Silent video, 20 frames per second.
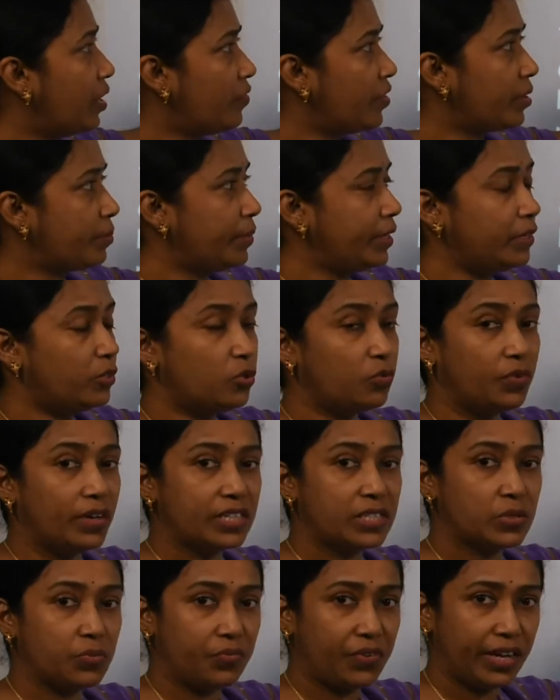government
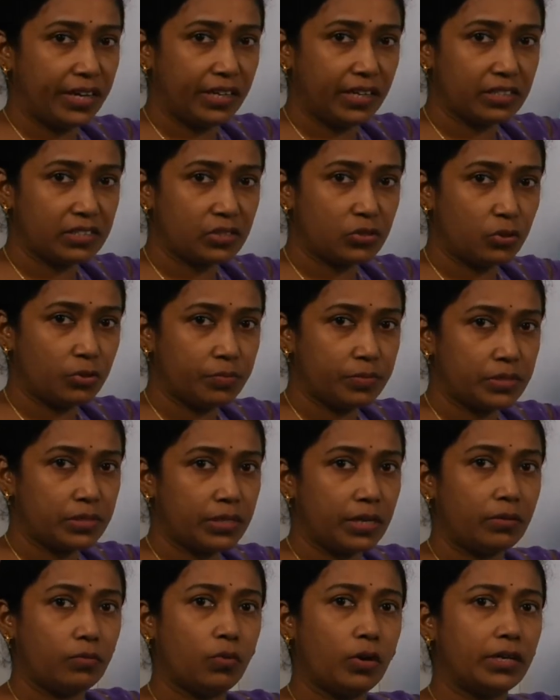towards various groups,
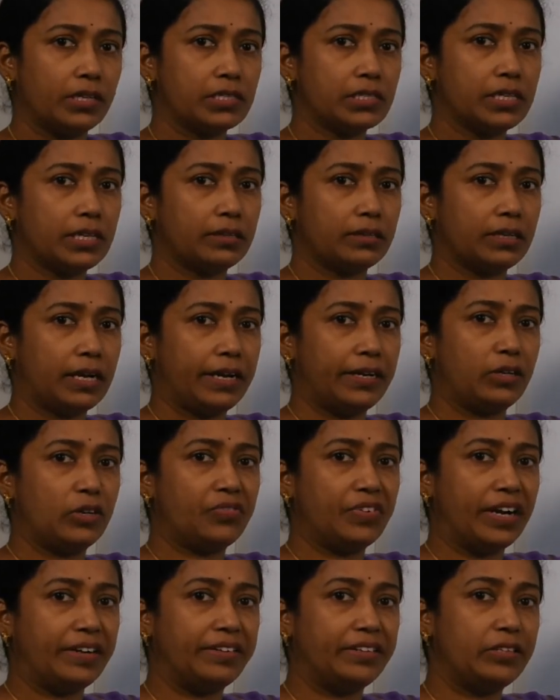then what is the kind
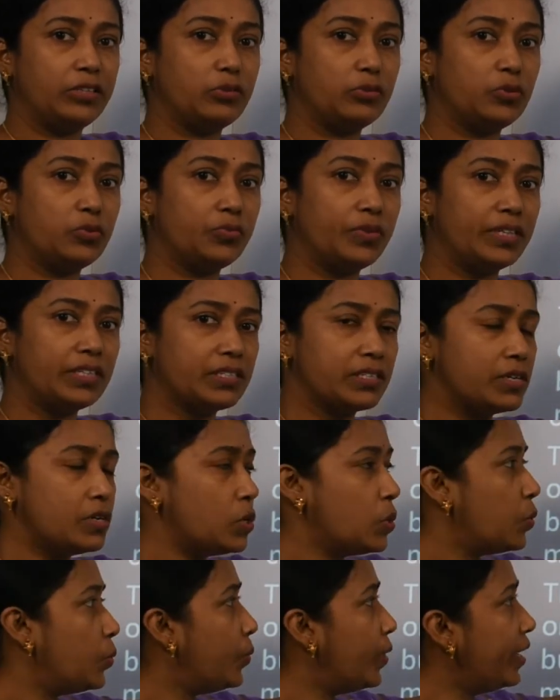of attitude towards
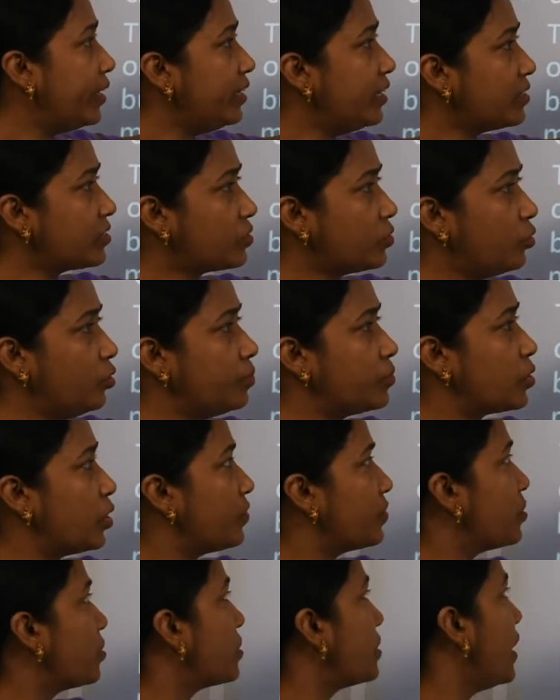various groups
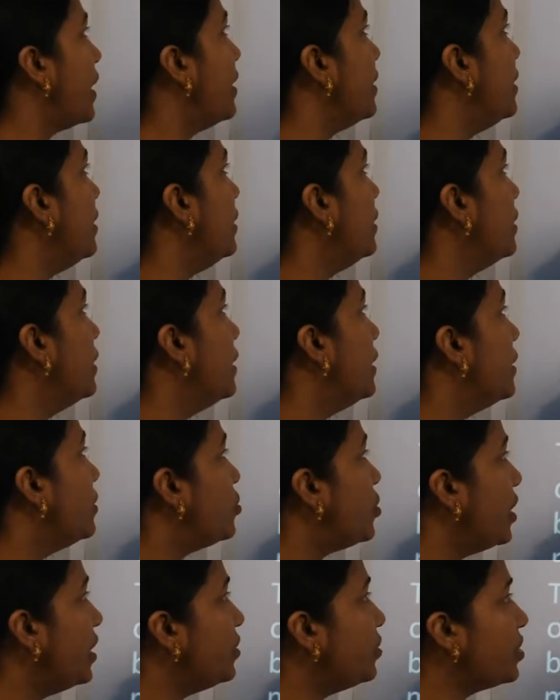of society,
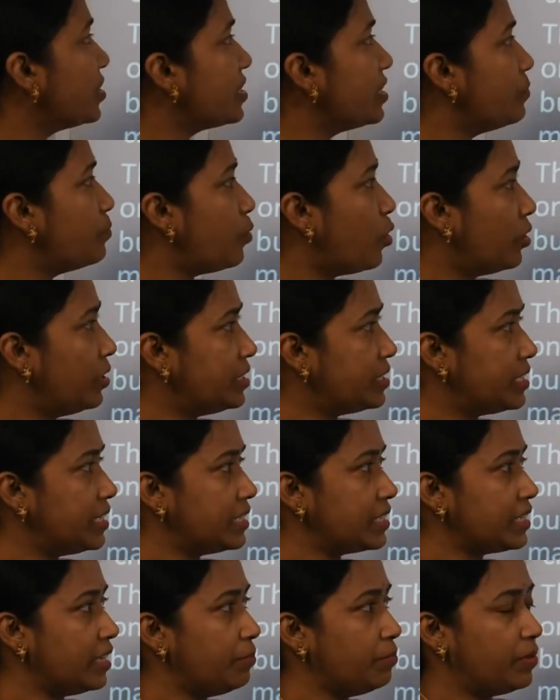changes in
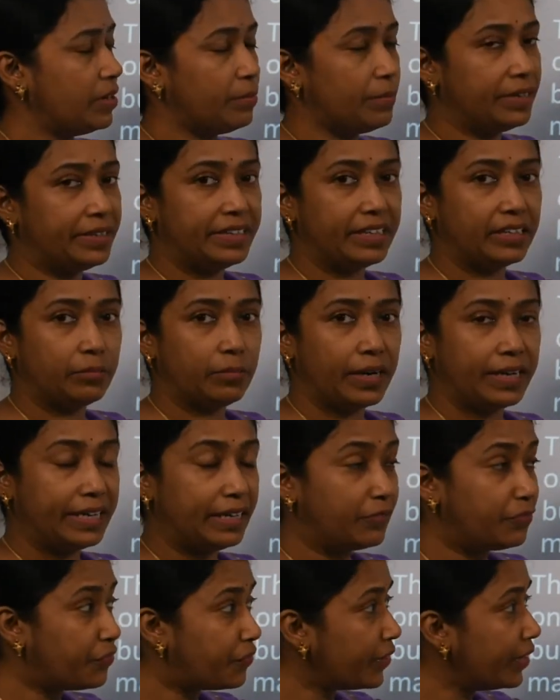policies implemented by
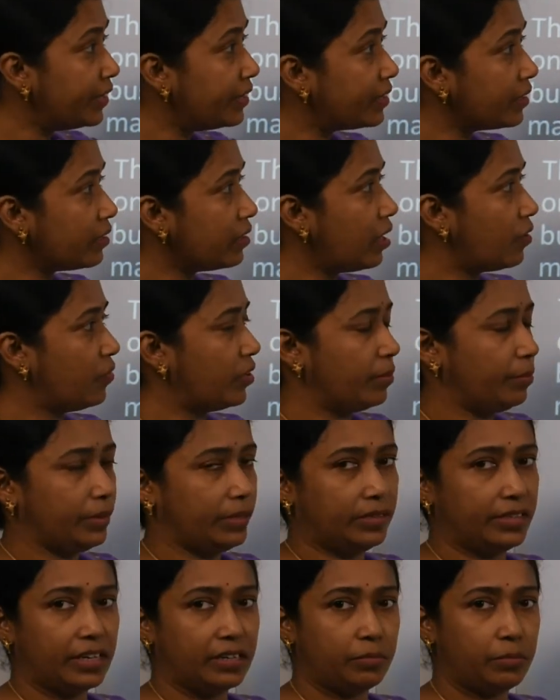different
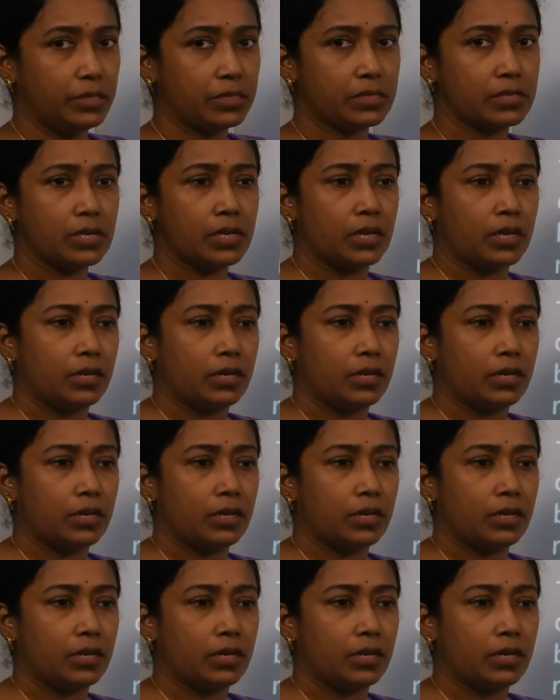government. That means